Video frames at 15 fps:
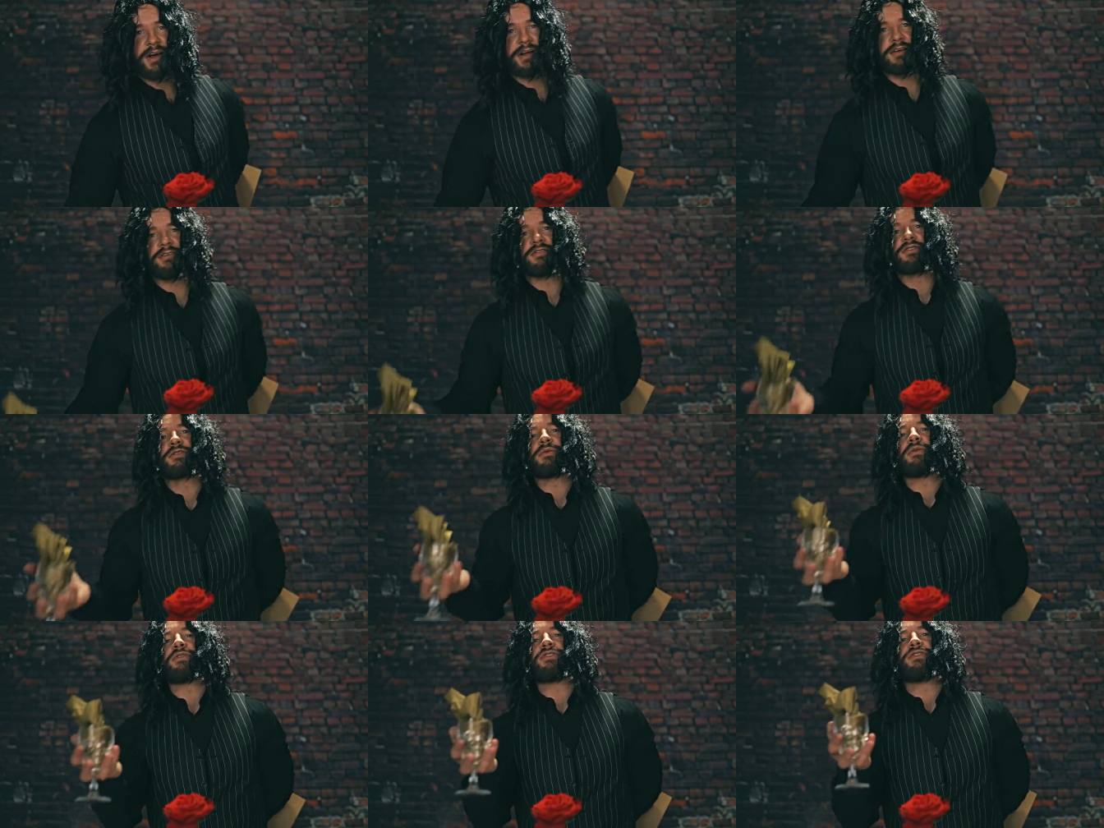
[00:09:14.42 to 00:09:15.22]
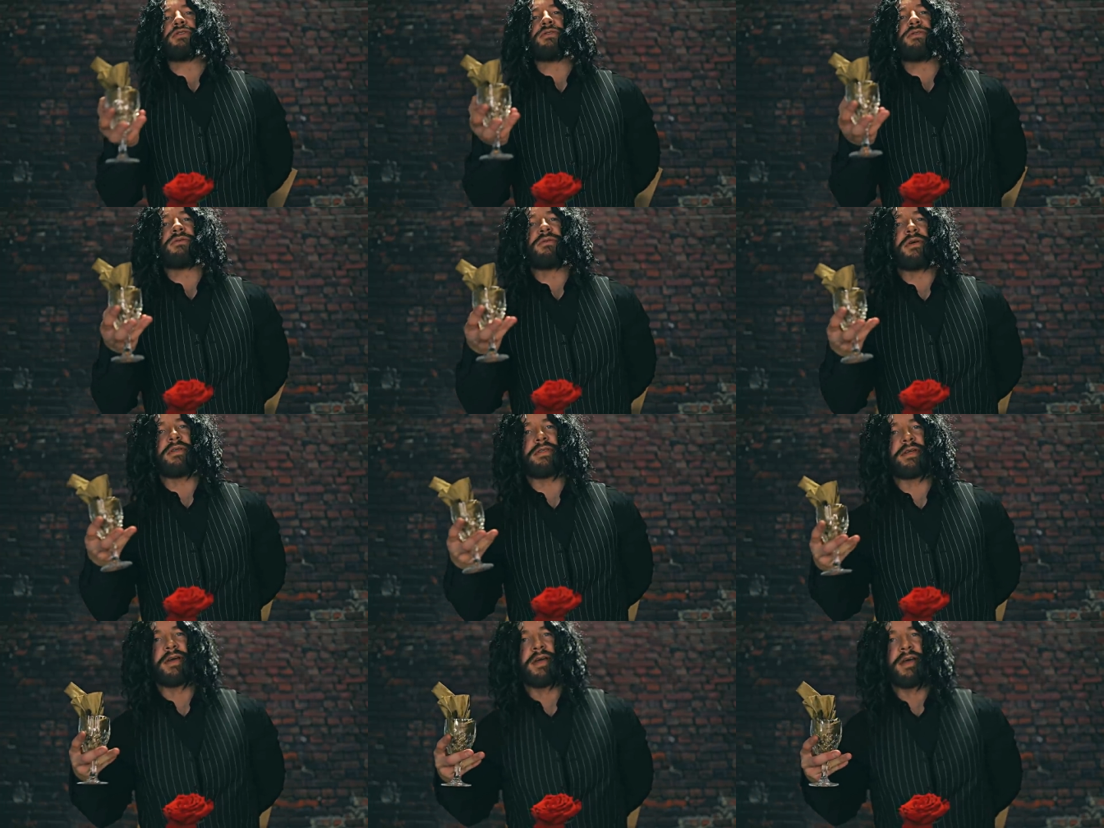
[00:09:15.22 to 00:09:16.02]
I can sort you
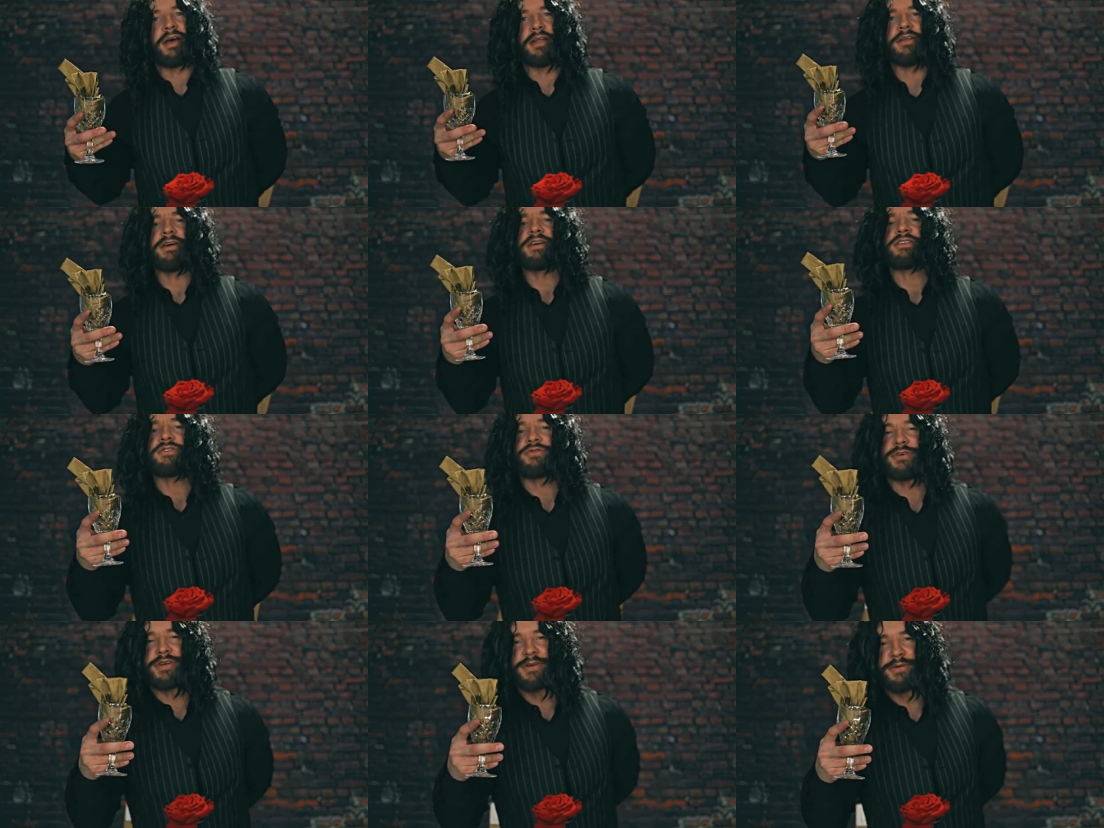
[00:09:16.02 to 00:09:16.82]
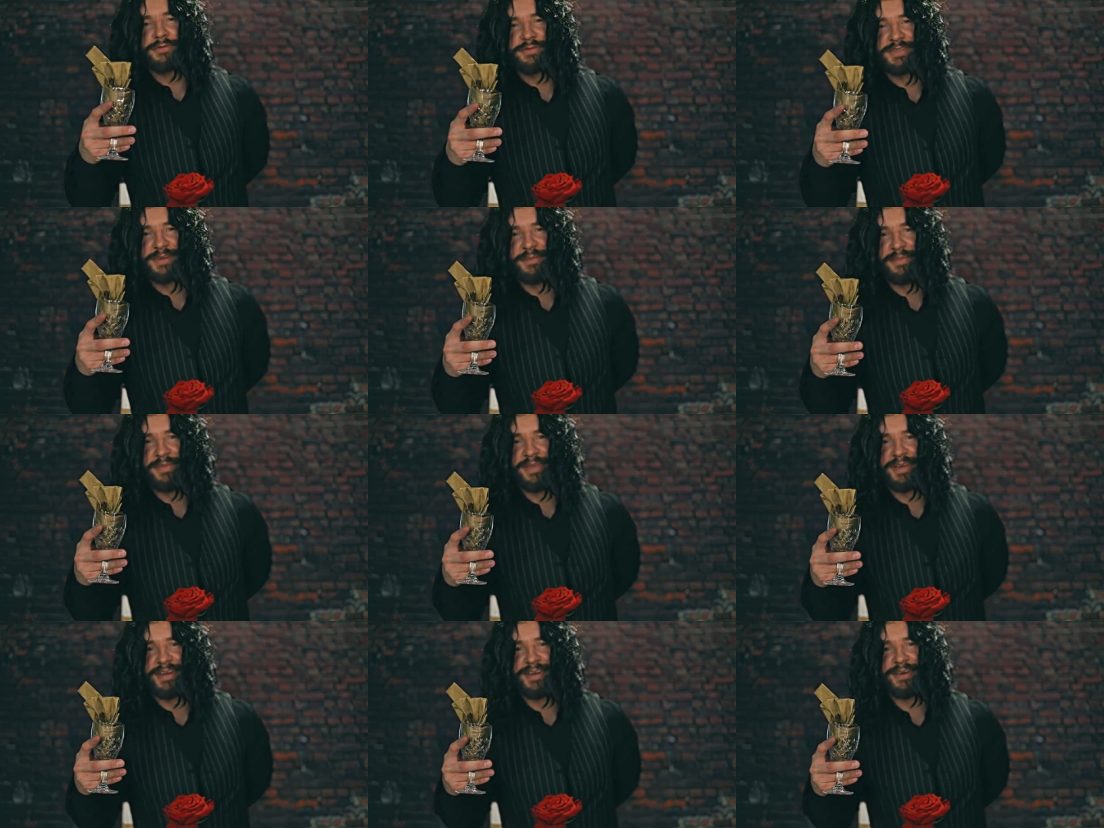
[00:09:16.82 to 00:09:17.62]
with a nice drink of
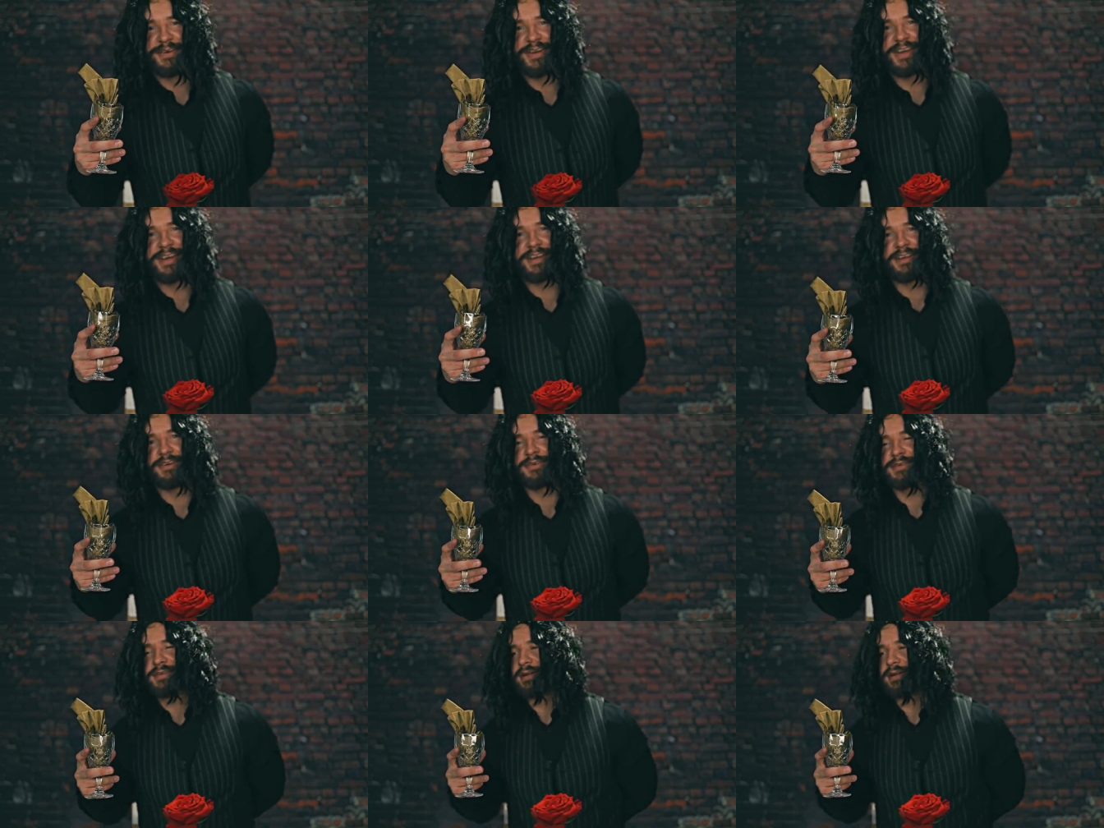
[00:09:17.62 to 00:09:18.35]
something, okay, because